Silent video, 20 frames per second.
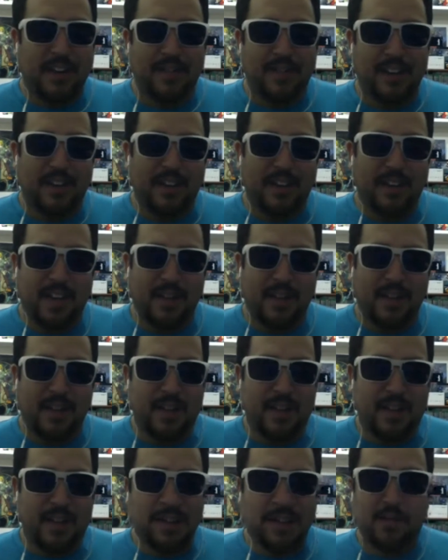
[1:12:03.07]
games,
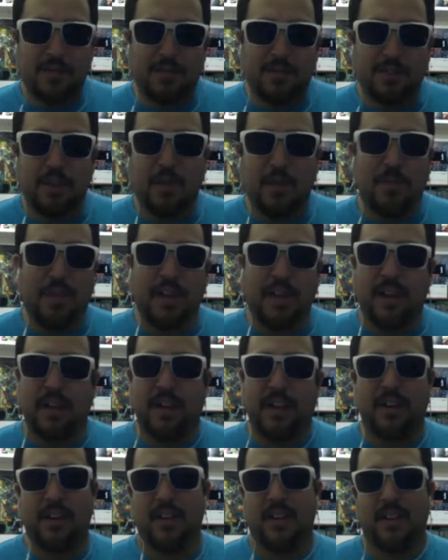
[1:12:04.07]
nobody
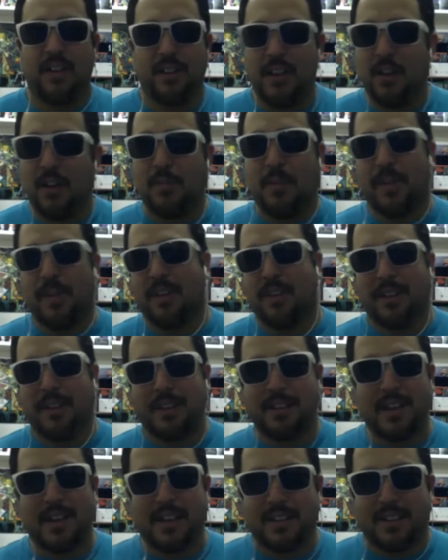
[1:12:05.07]
that
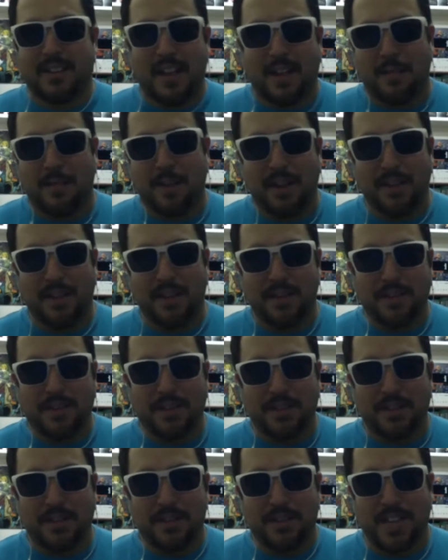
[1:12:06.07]
has not been on those
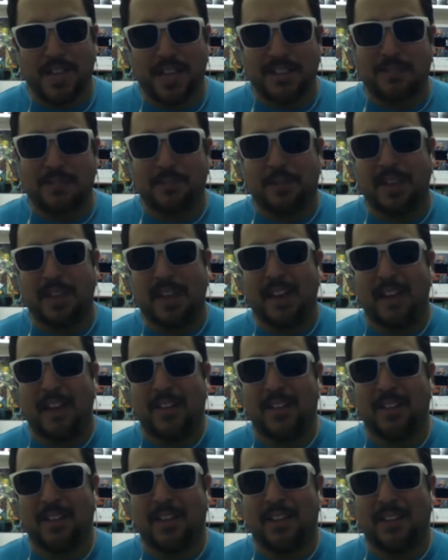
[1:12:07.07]
shows has played
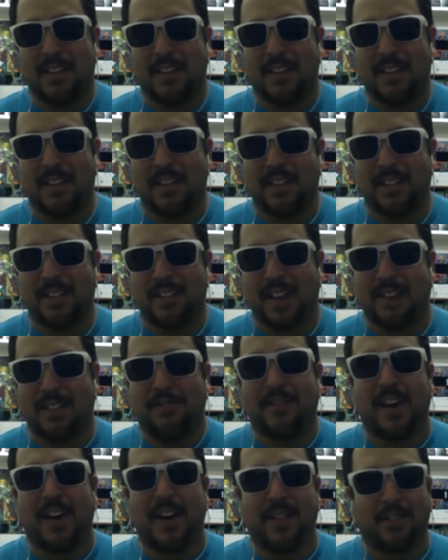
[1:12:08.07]
the
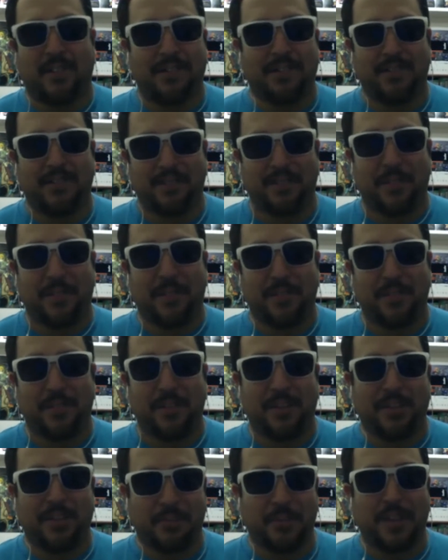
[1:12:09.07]

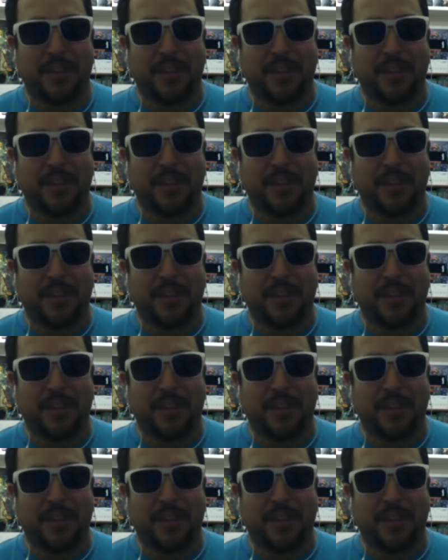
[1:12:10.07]
way that they